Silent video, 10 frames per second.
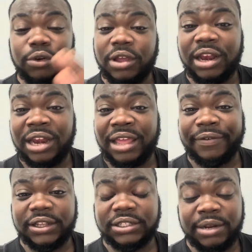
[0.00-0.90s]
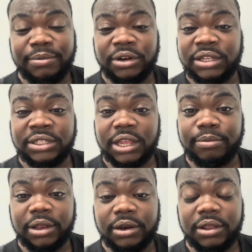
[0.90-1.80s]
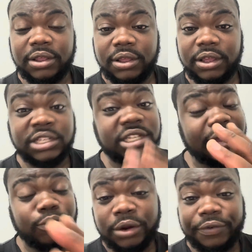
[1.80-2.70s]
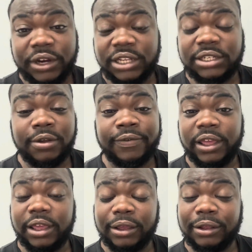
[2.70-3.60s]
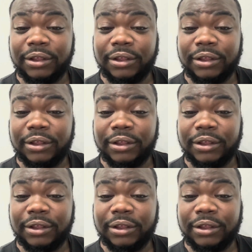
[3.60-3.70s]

look at life as, let me tell you something, man. It's everyone for themselves out here.